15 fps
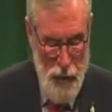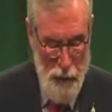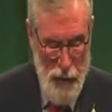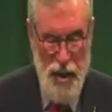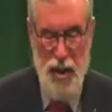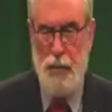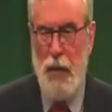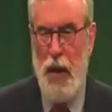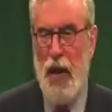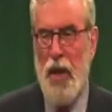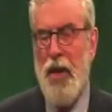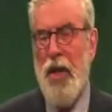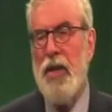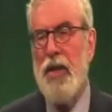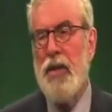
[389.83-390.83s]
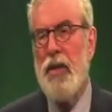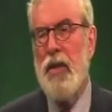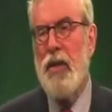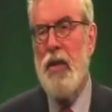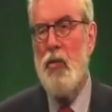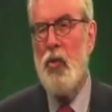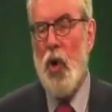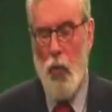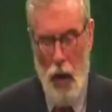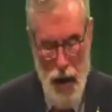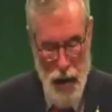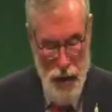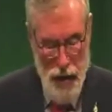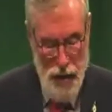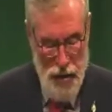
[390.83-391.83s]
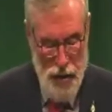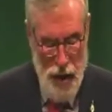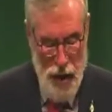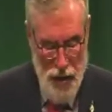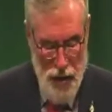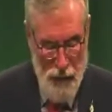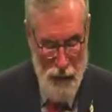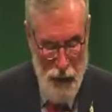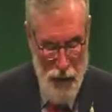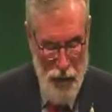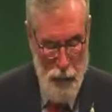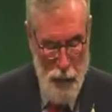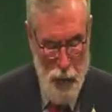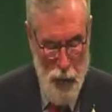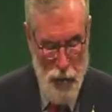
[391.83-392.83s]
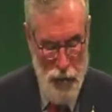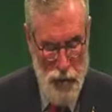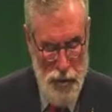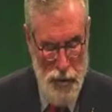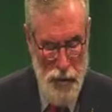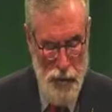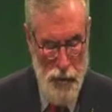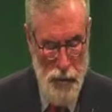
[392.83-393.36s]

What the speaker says: Peace building requires a different approach.